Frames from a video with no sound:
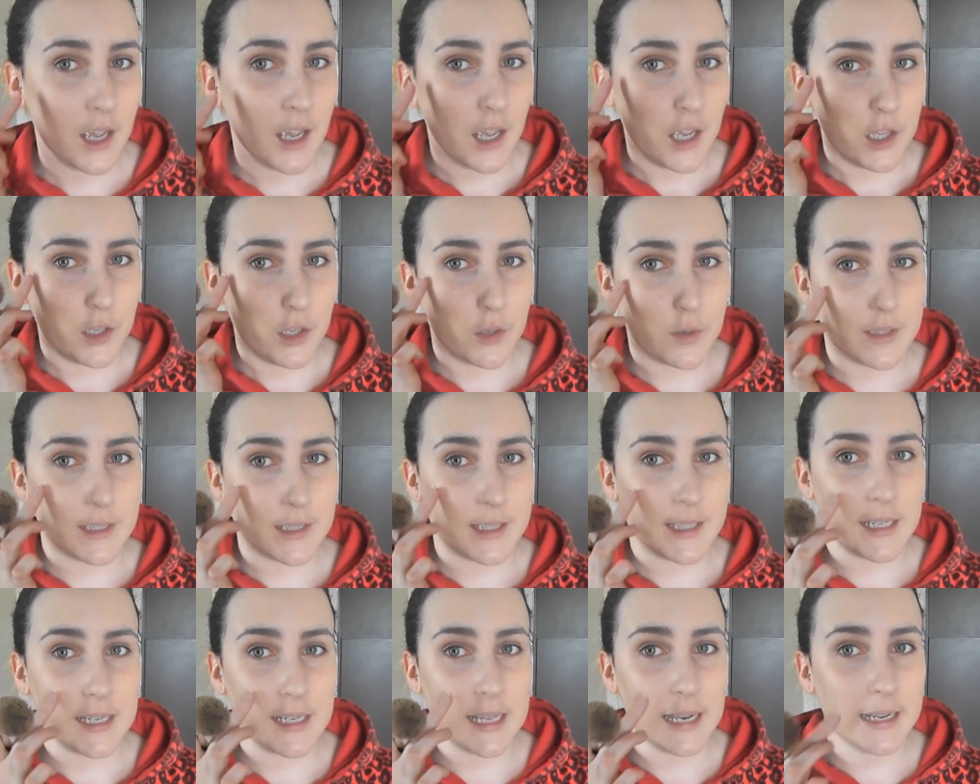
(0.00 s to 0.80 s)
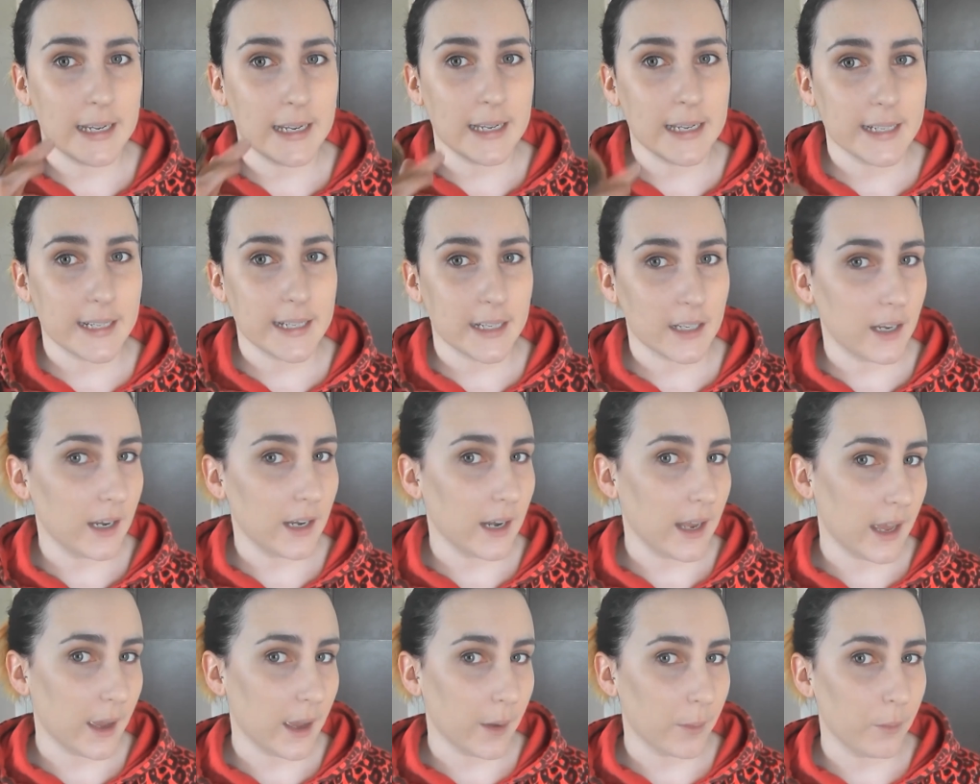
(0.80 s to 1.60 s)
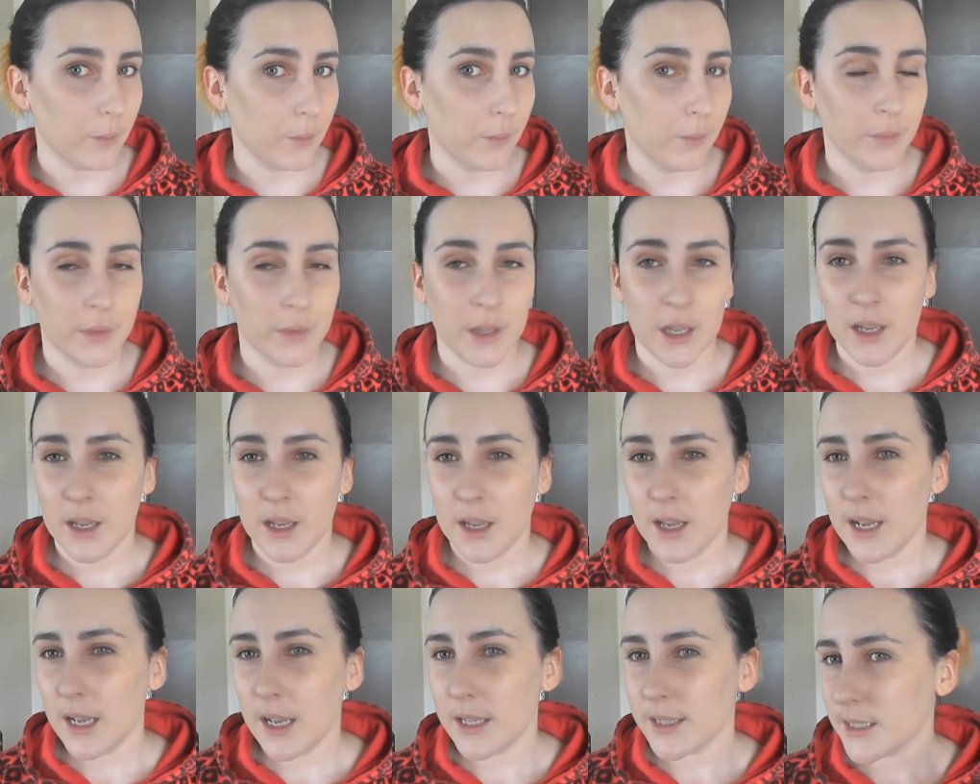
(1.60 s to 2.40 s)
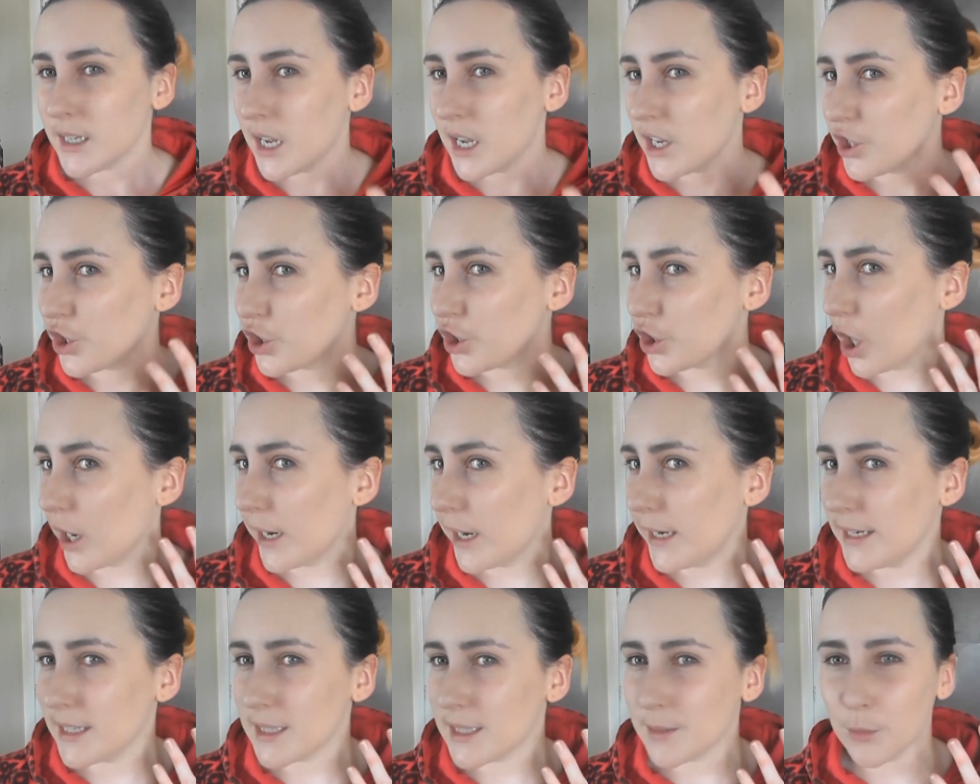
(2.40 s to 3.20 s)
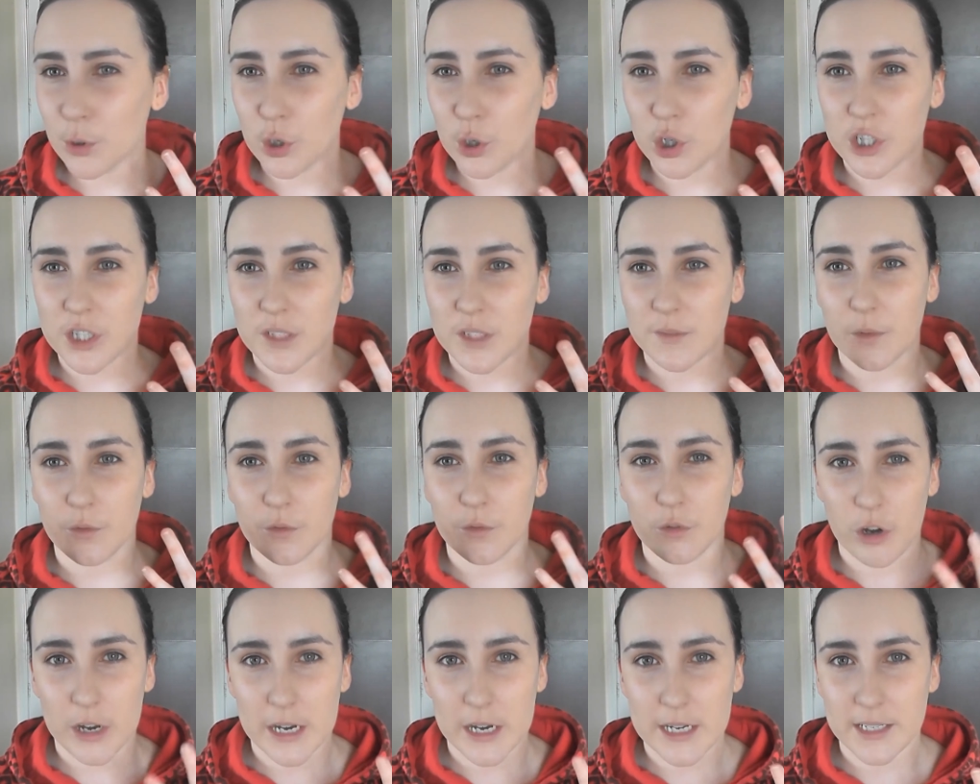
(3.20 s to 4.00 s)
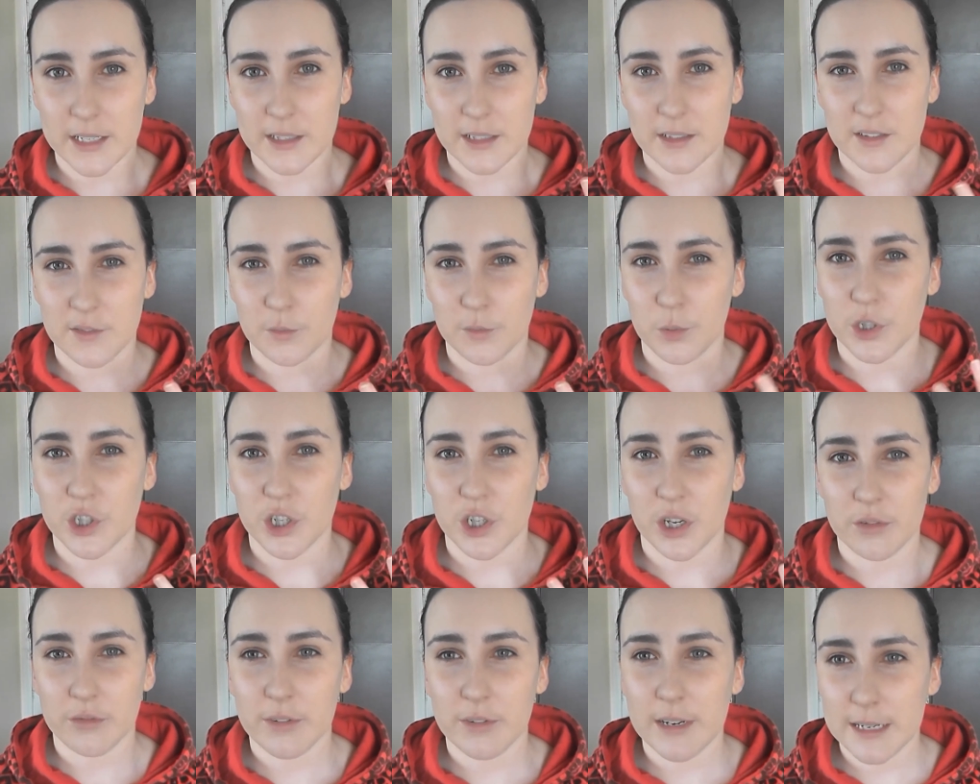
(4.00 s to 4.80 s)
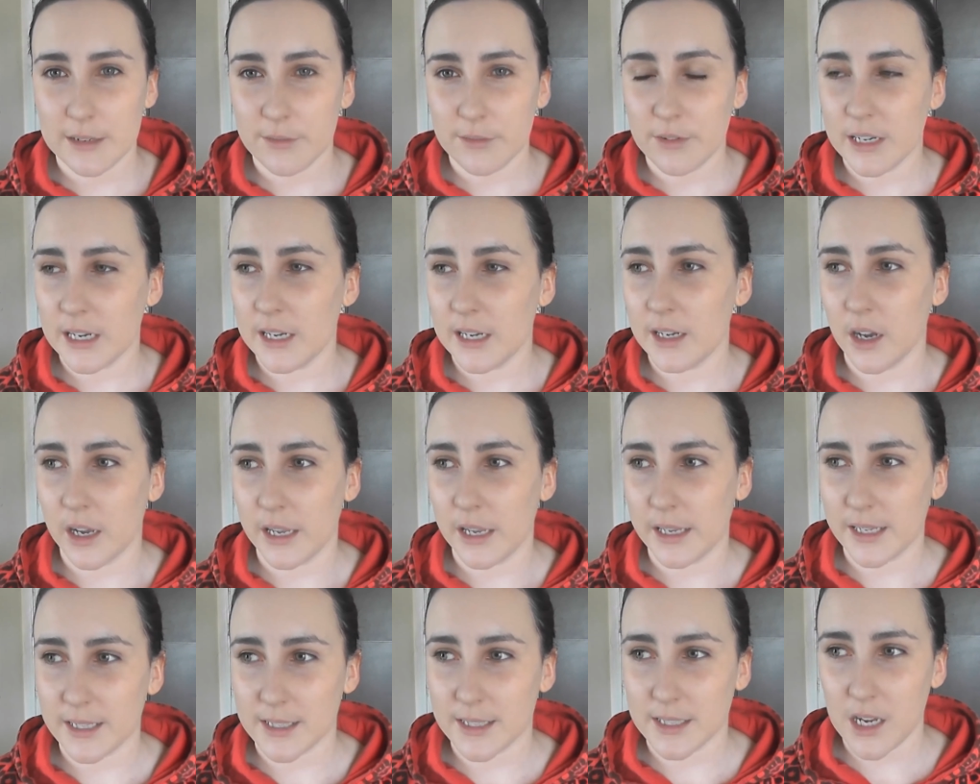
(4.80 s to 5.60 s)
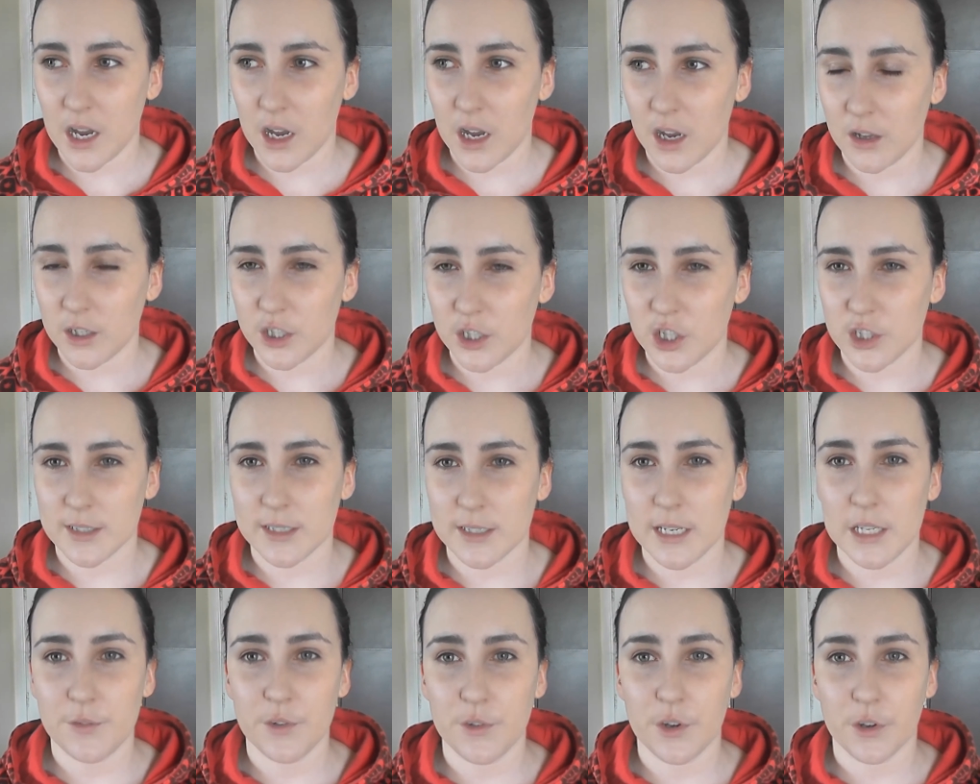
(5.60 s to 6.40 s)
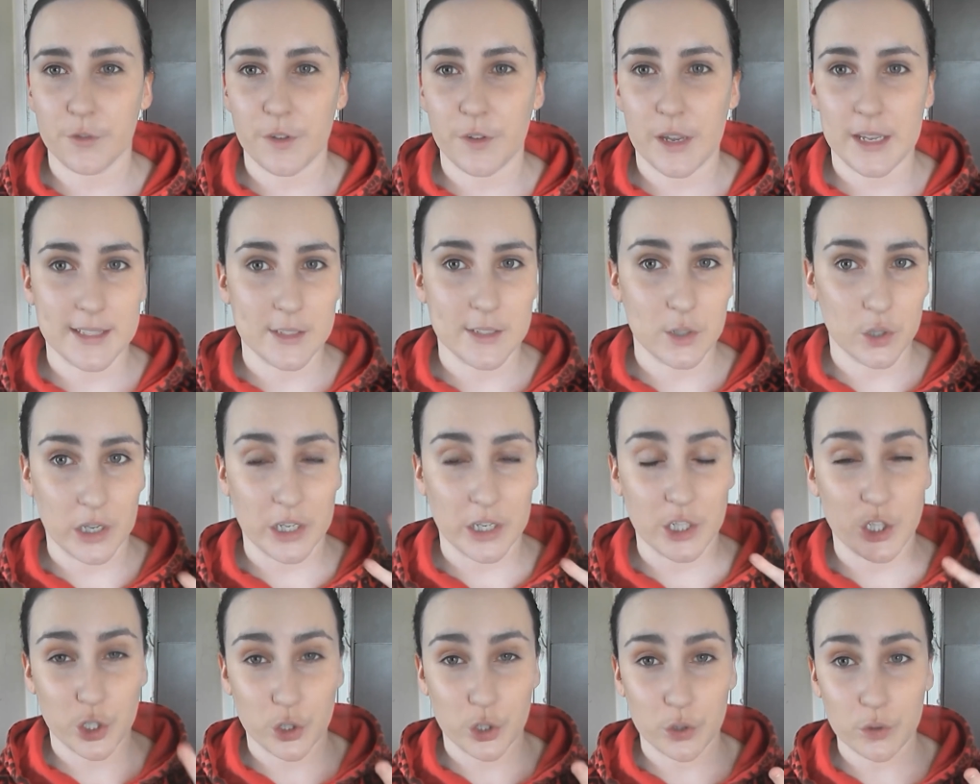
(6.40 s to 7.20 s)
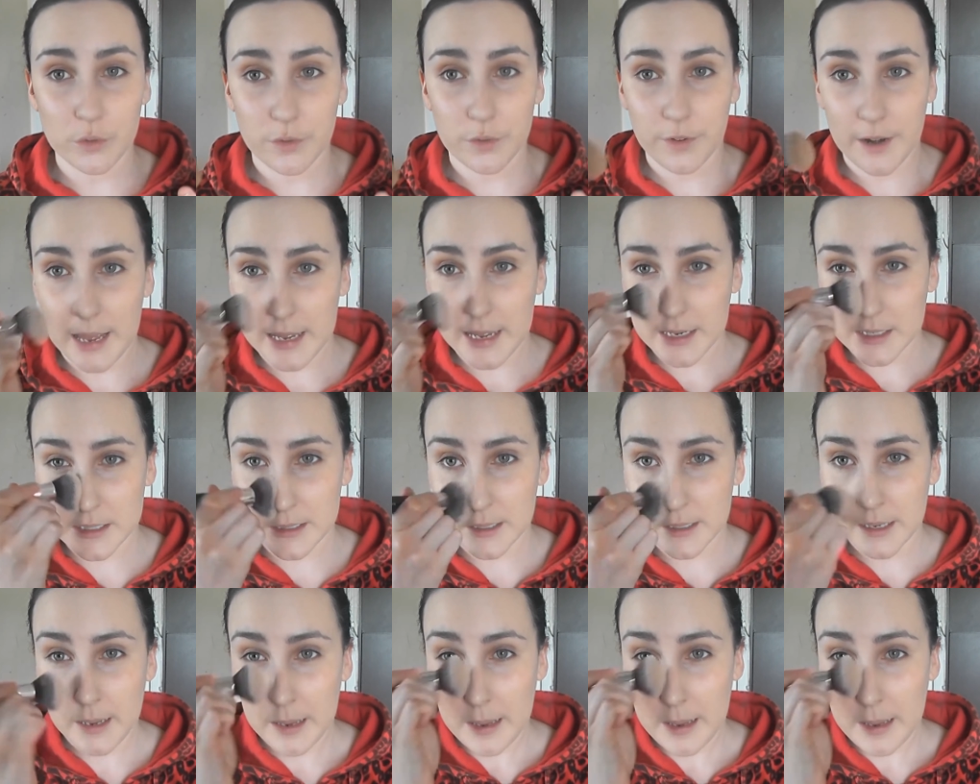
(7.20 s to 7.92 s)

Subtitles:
You can see a little, it's not shine, it's more just of radiance, which I really like. It doesn't leave your face looking too flat.